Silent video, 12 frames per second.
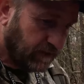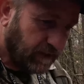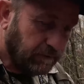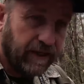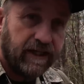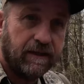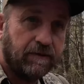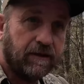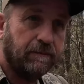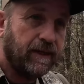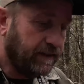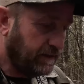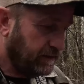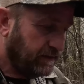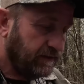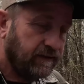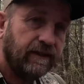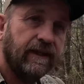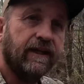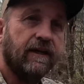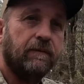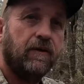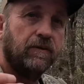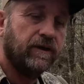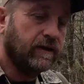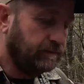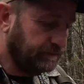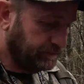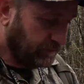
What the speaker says: and make him commit and come on up.